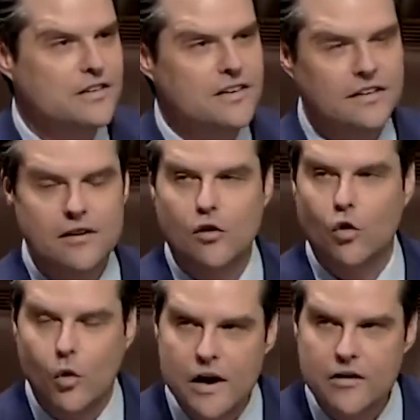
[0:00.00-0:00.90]
illegal
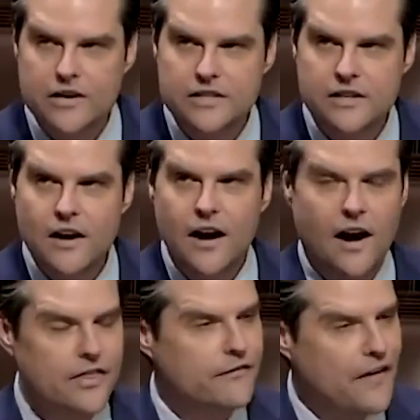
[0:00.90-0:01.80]
queries
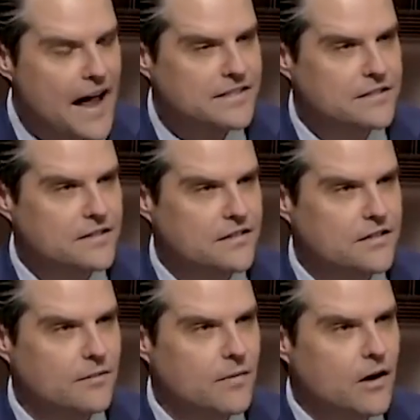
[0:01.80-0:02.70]
on the FISA
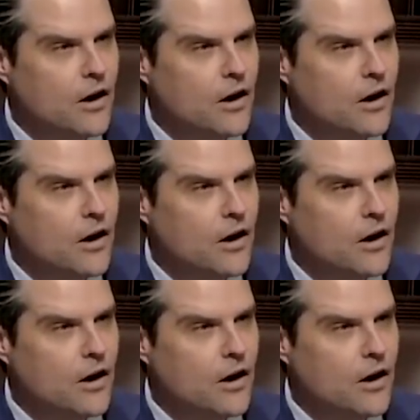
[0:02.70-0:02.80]
system.